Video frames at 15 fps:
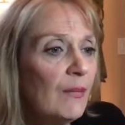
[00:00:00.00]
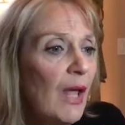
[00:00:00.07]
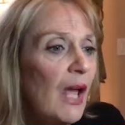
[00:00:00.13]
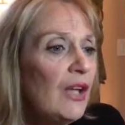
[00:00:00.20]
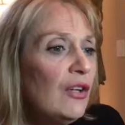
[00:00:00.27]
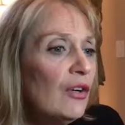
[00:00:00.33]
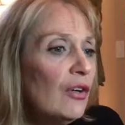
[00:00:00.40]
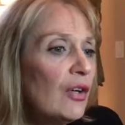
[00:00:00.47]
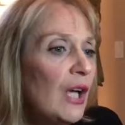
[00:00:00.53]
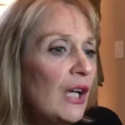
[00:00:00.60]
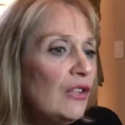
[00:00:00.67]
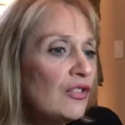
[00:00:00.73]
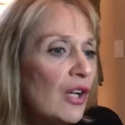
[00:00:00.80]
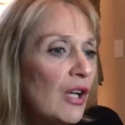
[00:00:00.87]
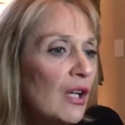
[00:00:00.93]
Hey, you're
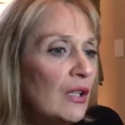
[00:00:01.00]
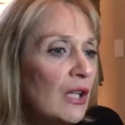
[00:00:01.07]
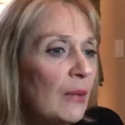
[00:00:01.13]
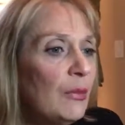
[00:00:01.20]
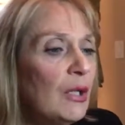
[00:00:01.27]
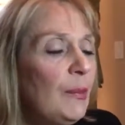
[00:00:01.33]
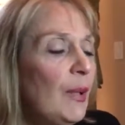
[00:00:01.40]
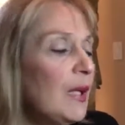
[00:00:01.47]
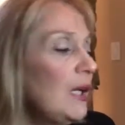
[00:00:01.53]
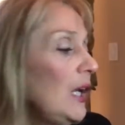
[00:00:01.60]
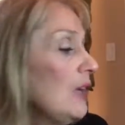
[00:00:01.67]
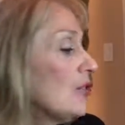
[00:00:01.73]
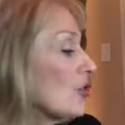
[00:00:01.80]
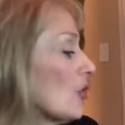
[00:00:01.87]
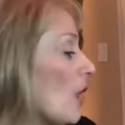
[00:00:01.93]
okay, John. I'm going to pick an
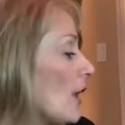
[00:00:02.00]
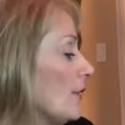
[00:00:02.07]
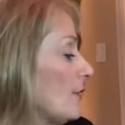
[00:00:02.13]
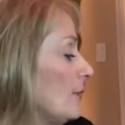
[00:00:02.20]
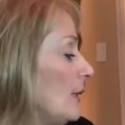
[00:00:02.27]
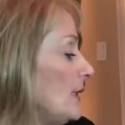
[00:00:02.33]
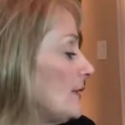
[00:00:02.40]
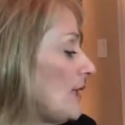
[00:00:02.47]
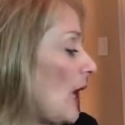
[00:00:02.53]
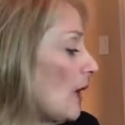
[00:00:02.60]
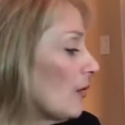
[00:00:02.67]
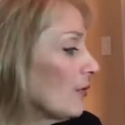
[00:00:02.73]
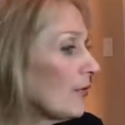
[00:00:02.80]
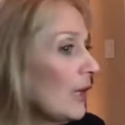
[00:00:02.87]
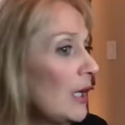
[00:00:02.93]
angel card for
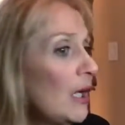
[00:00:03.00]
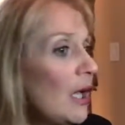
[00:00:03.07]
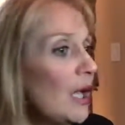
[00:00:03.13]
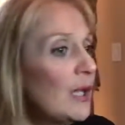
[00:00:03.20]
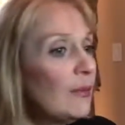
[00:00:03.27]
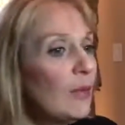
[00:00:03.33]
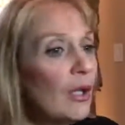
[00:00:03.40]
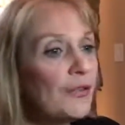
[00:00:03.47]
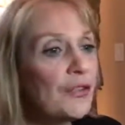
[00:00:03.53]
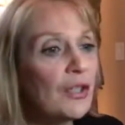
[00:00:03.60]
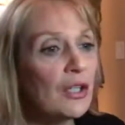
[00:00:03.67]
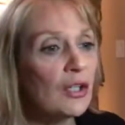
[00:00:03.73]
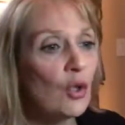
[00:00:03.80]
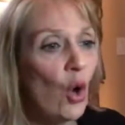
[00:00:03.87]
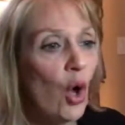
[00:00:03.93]
myself. And I'm also
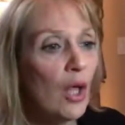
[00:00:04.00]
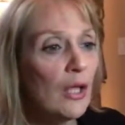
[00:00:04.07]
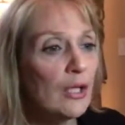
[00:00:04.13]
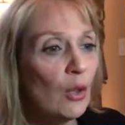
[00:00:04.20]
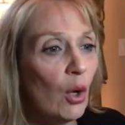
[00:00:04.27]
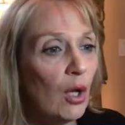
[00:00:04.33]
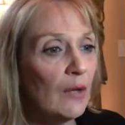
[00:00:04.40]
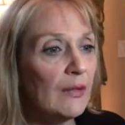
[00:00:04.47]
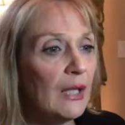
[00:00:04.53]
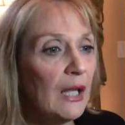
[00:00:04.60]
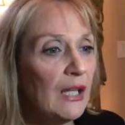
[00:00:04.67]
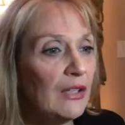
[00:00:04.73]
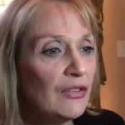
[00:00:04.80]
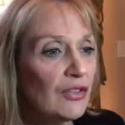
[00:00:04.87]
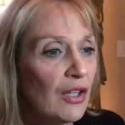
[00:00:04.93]
going to call in all the
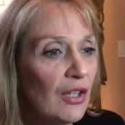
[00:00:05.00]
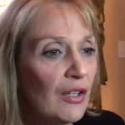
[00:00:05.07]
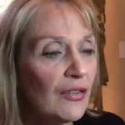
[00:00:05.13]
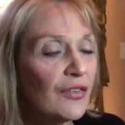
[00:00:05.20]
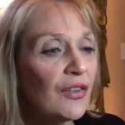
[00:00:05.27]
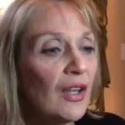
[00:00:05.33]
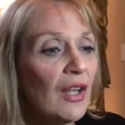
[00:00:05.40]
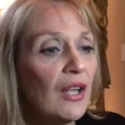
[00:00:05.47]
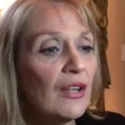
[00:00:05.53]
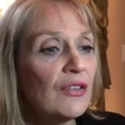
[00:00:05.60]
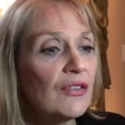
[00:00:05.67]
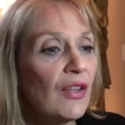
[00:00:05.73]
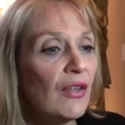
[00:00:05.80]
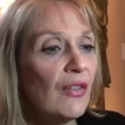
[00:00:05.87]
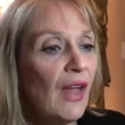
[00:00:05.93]
angels
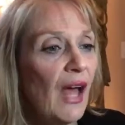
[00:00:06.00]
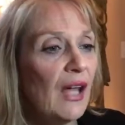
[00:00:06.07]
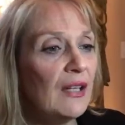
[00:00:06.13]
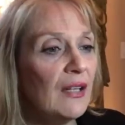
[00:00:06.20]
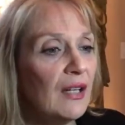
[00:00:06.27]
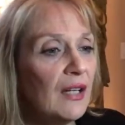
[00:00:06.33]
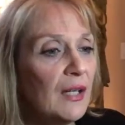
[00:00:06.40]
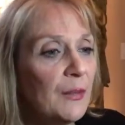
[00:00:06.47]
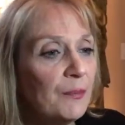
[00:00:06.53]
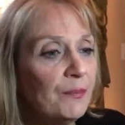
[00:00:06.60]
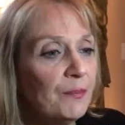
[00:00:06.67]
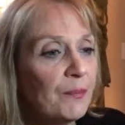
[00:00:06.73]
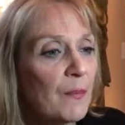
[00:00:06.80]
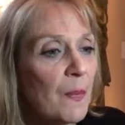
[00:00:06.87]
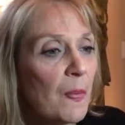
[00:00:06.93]
so that,
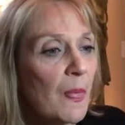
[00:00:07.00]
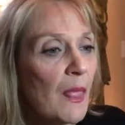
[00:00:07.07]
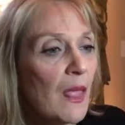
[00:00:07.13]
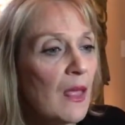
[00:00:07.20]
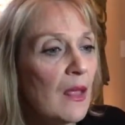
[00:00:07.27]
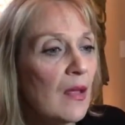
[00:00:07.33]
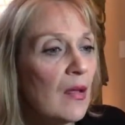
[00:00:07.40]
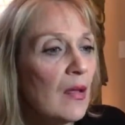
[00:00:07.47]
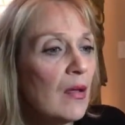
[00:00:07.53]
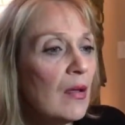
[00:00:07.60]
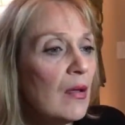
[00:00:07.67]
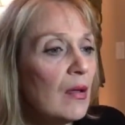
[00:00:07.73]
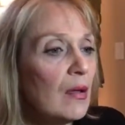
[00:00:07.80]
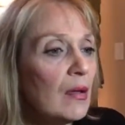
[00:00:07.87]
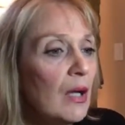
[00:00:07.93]
I'm
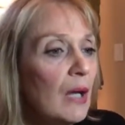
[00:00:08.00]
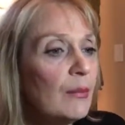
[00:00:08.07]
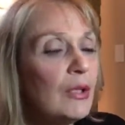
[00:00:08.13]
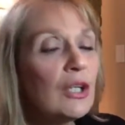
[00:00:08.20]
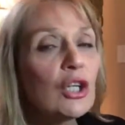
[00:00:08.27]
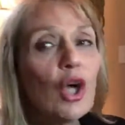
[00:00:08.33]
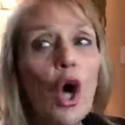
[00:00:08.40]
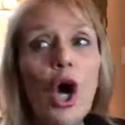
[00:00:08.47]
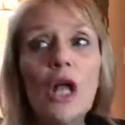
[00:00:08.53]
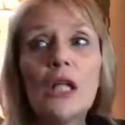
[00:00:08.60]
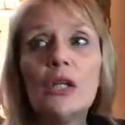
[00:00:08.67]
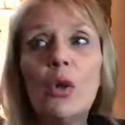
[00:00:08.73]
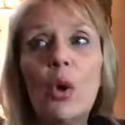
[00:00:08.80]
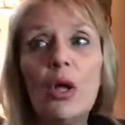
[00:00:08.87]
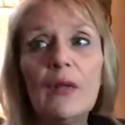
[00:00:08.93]
going to
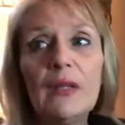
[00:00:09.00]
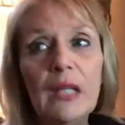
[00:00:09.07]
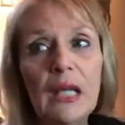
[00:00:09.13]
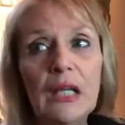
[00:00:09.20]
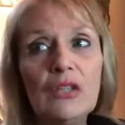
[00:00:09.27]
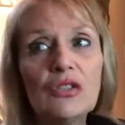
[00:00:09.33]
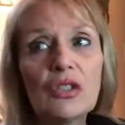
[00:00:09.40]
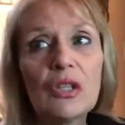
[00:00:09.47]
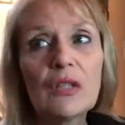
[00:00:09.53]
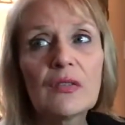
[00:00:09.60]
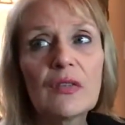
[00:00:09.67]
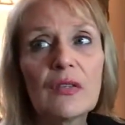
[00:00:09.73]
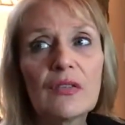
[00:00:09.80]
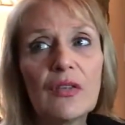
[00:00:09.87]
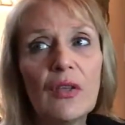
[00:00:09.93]
call in all the
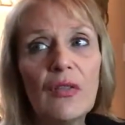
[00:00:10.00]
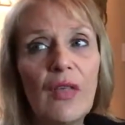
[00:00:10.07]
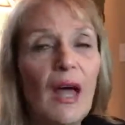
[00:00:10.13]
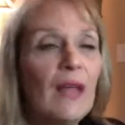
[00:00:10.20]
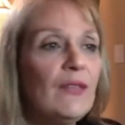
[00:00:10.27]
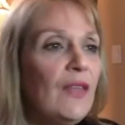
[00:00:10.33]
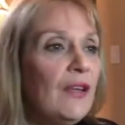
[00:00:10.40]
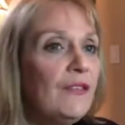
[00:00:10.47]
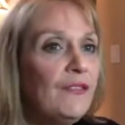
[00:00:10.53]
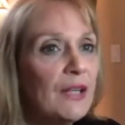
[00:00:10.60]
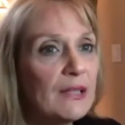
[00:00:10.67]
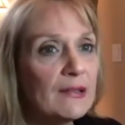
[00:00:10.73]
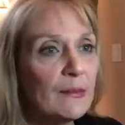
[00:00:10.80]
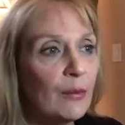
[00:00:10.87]
angels so that they fix